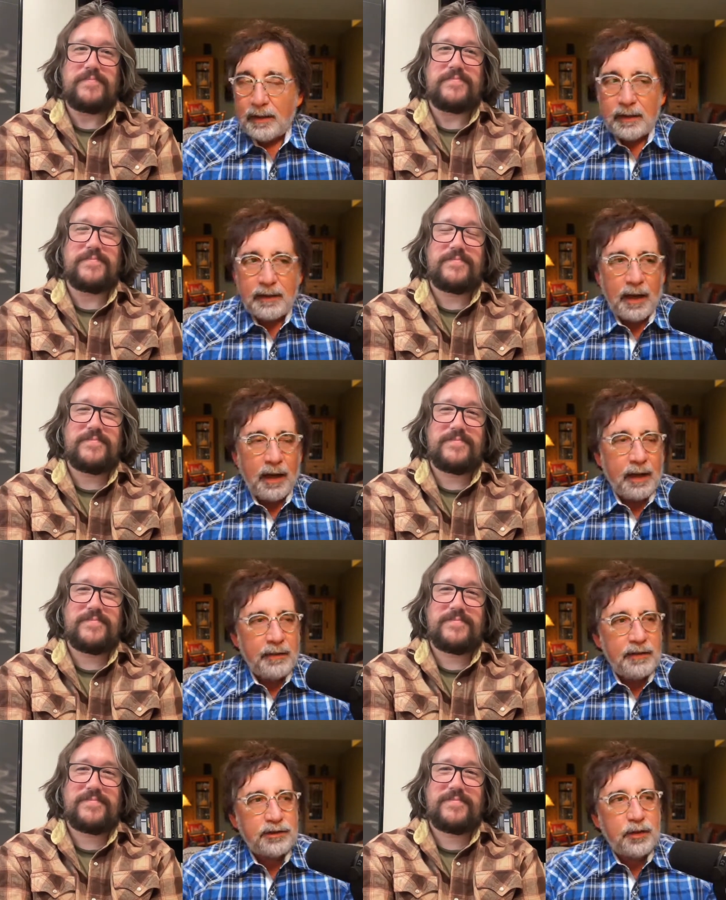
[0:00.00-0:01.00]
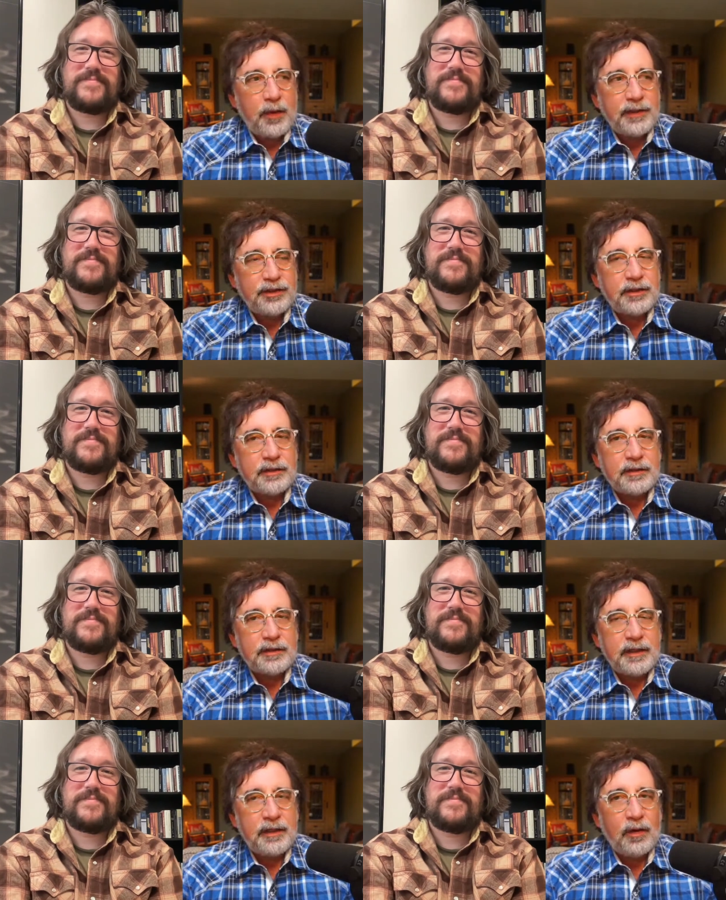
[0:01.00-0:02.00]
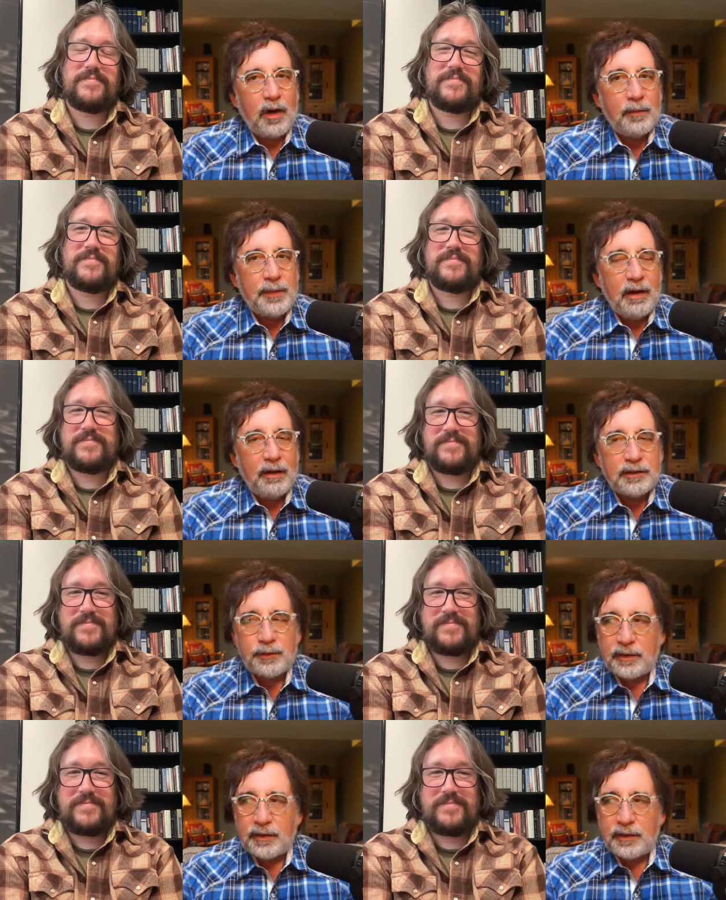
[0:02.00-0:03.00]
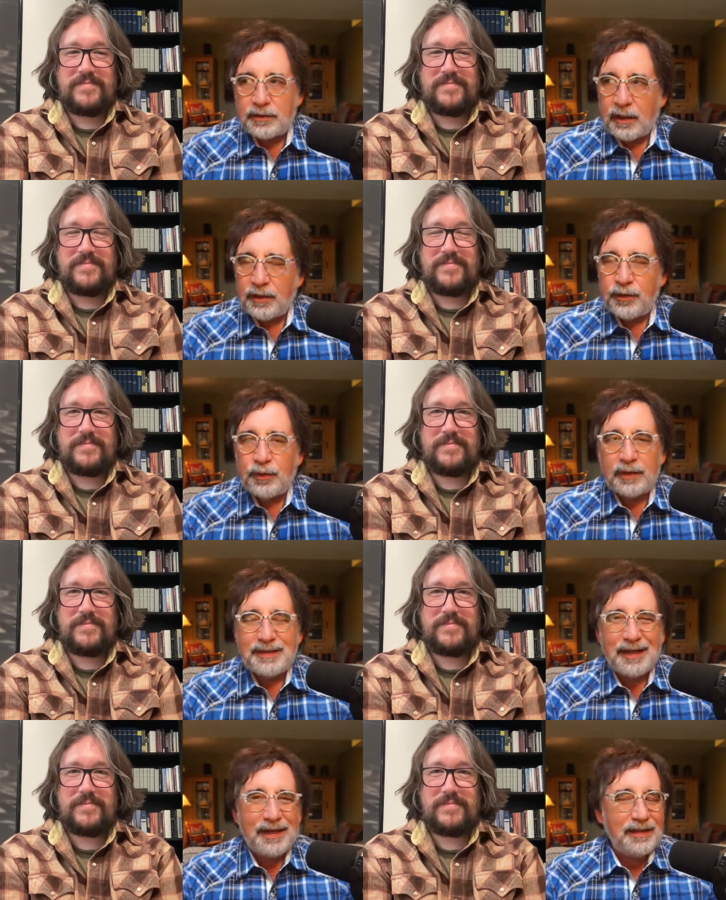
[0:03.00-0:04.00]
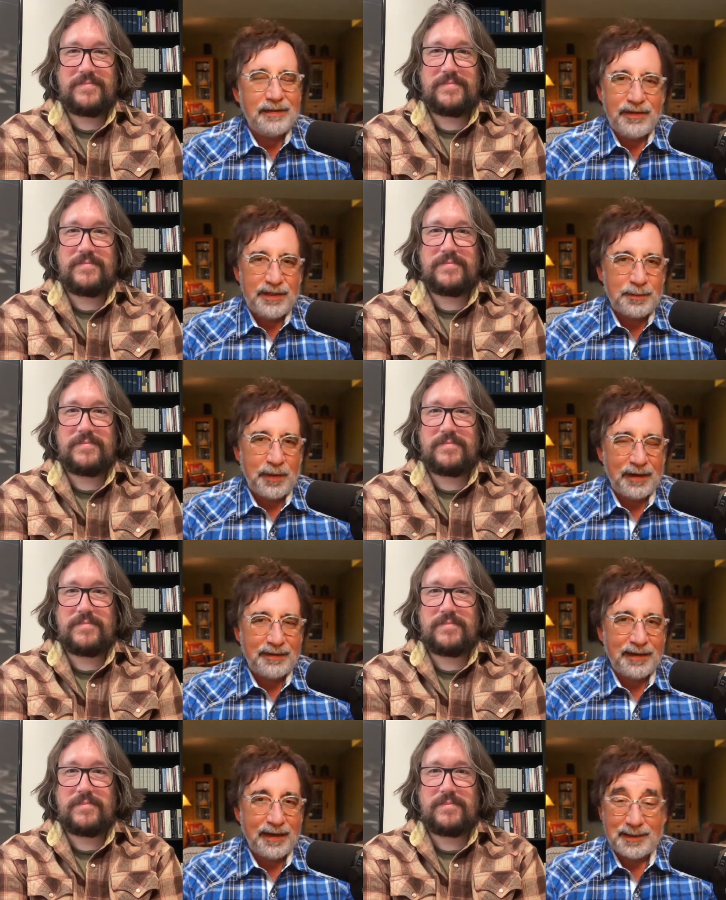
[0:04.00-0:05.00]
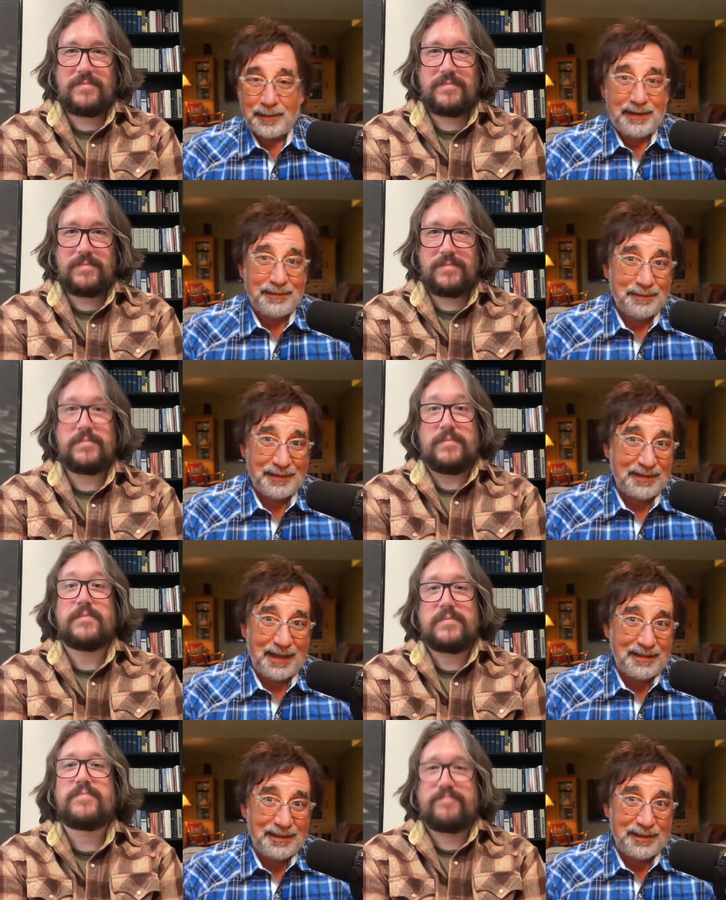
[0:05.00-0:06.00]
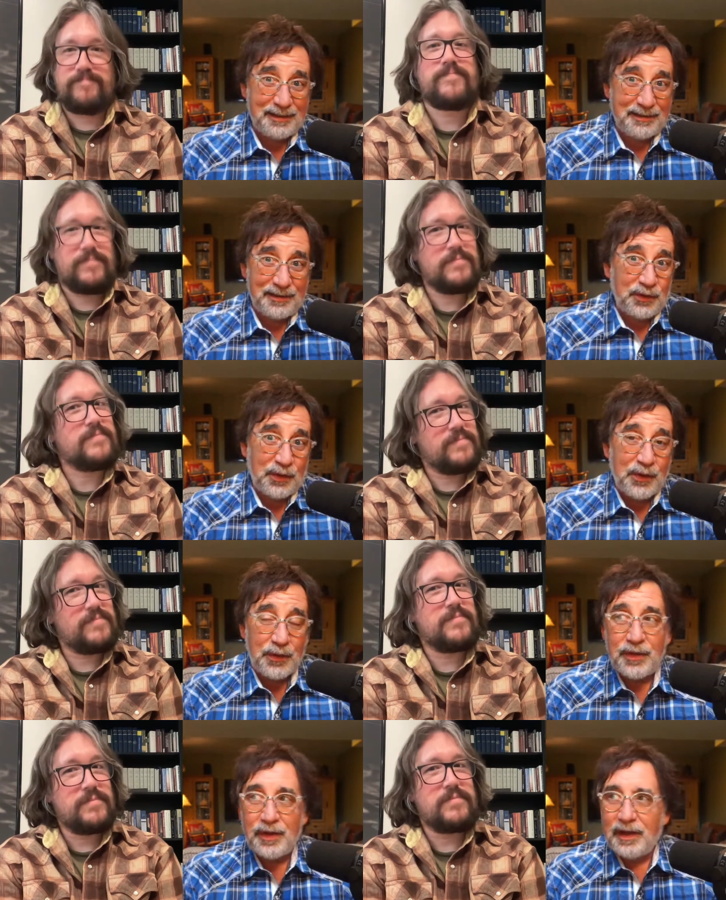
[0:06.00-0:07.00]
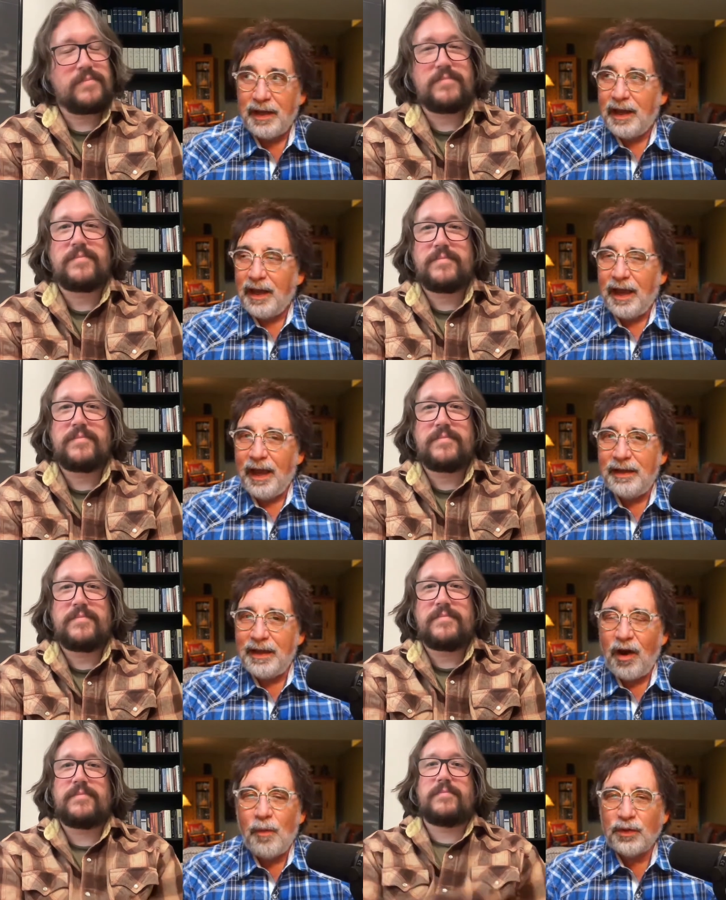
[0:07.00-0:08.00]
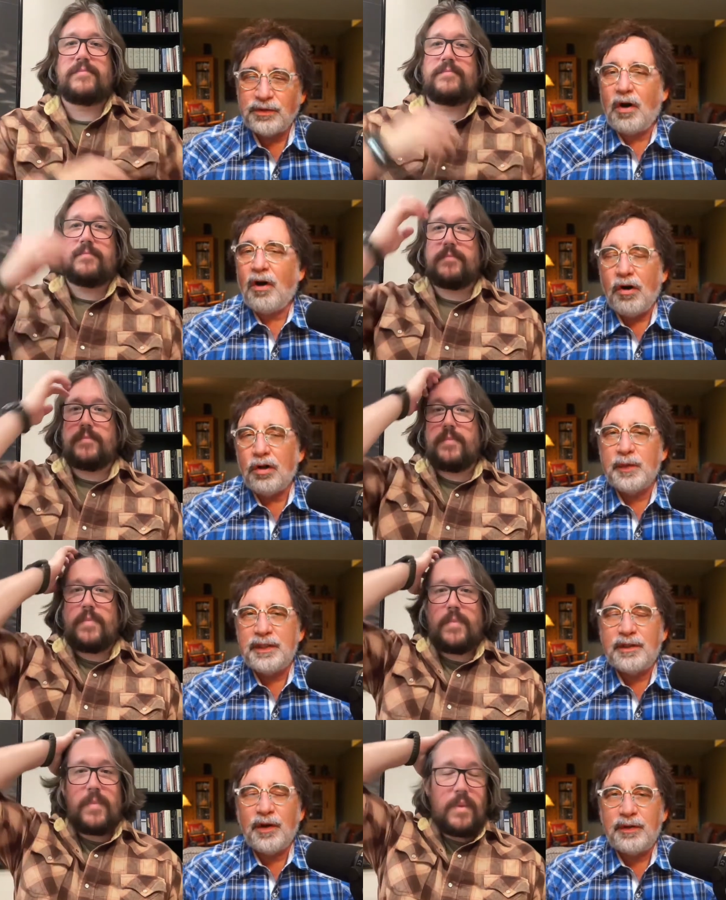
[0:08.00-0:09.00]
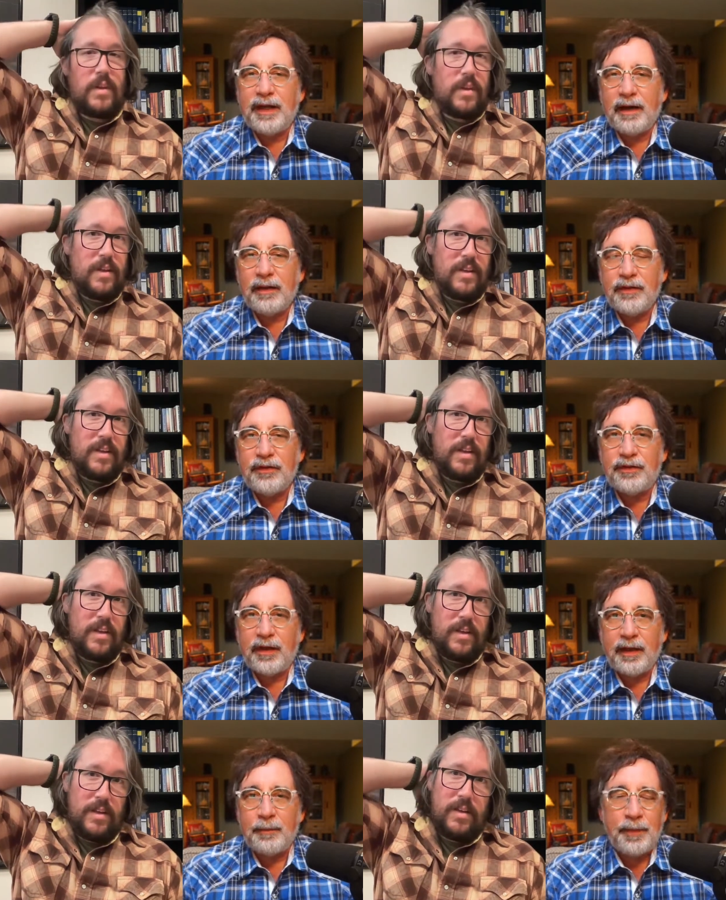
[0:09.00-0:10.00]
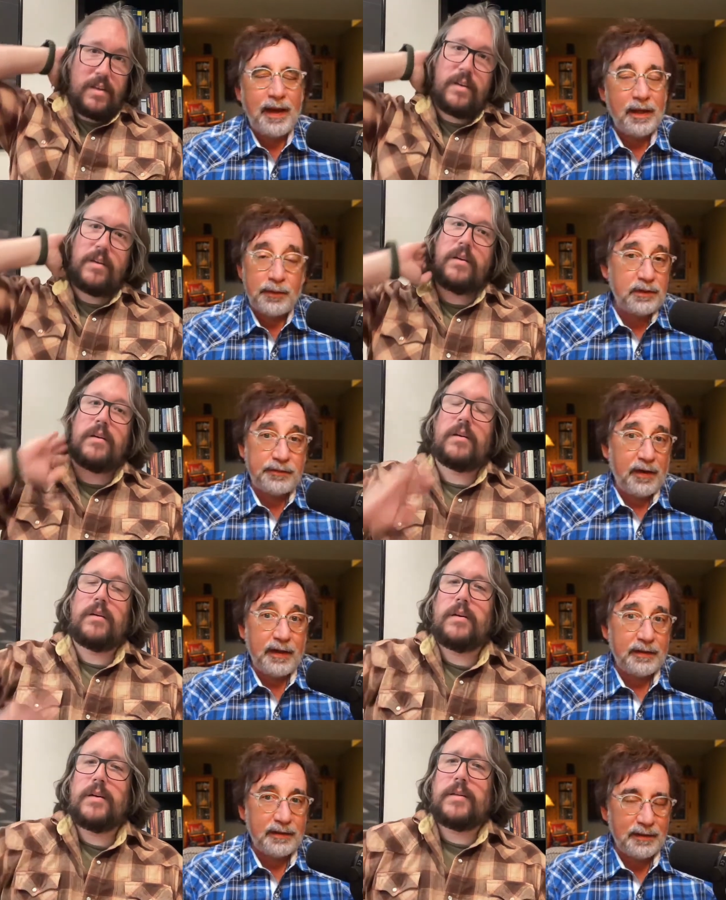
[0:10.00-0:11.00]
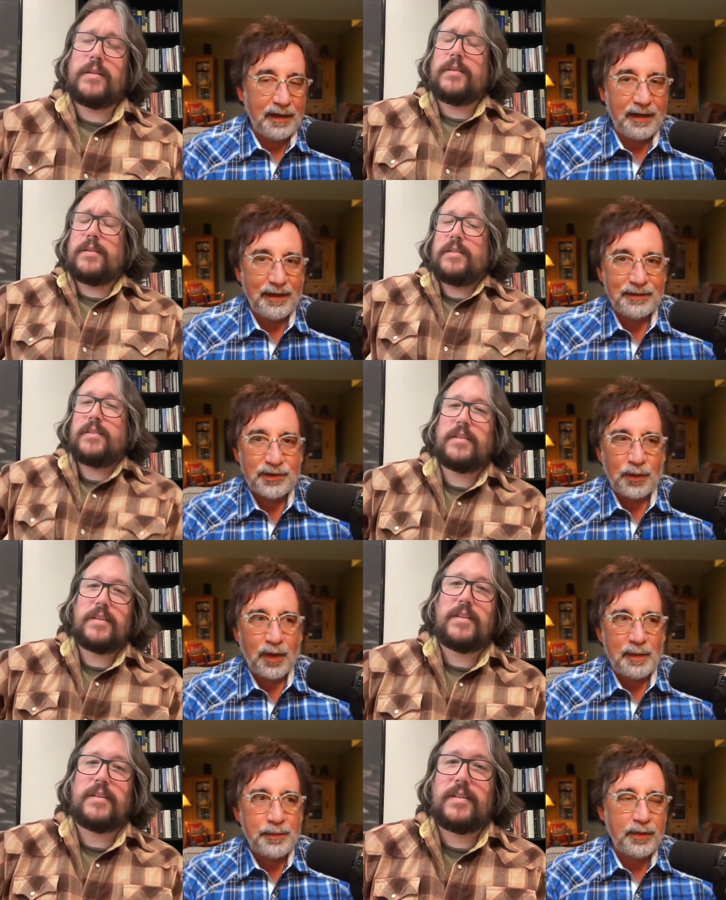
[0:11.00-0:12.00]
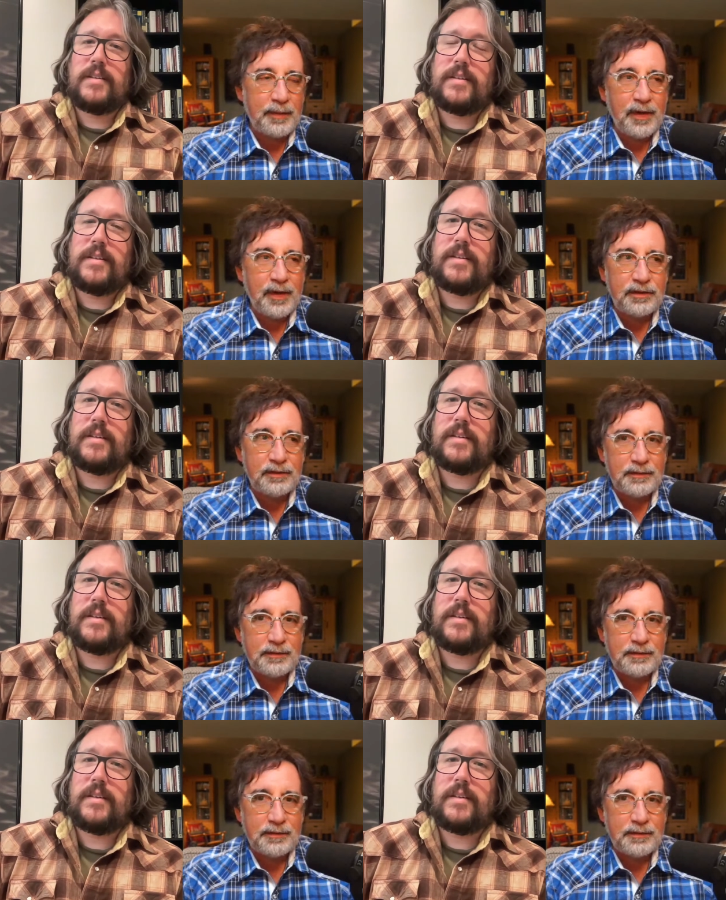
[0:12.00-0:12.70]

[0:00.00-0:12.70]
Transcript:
Speaker 1: Yeah, and these questions, you know, I'll be honest with you, John, I do a ton of these podcasts. I mean, that's just the truth. And they almost always go down the same path, which is fine. Uh, so I pretty much